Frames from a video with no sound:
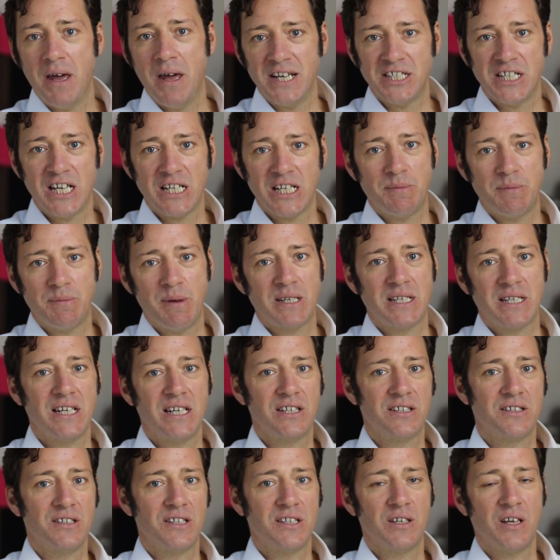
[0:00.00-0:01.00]
manage
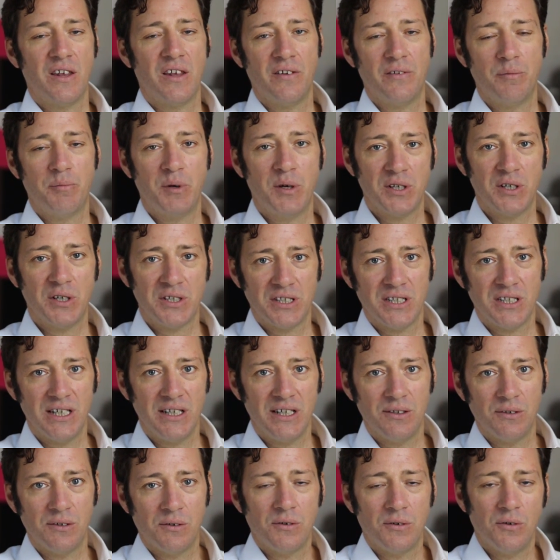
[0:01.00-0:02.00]
expectations either
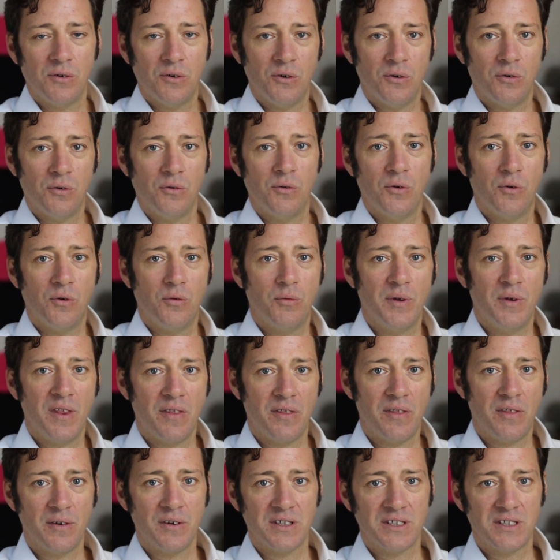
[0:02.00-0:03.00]
personally or
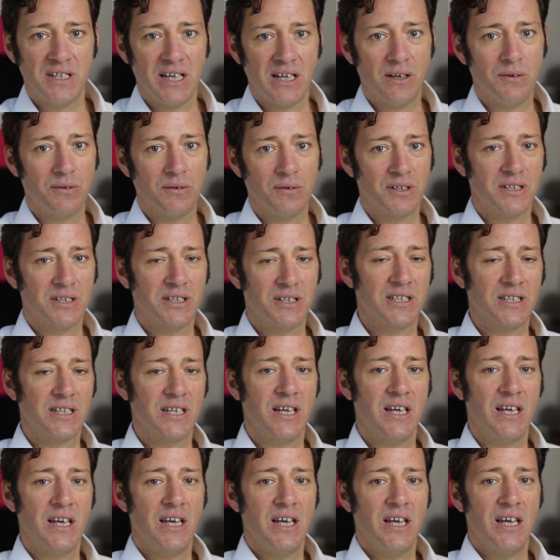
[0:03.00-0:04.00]
with other
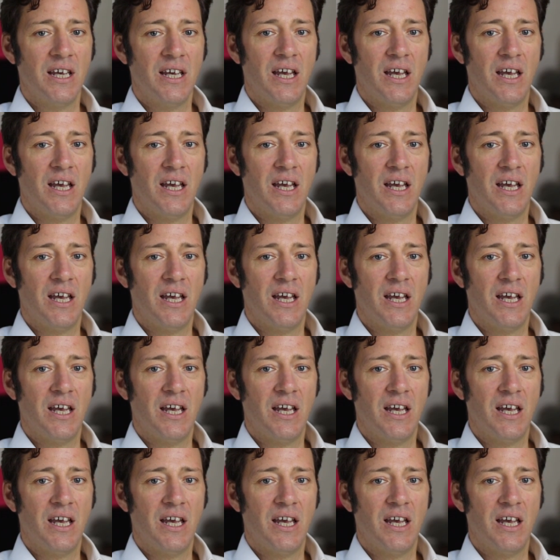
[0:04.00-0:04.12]
stakeholders.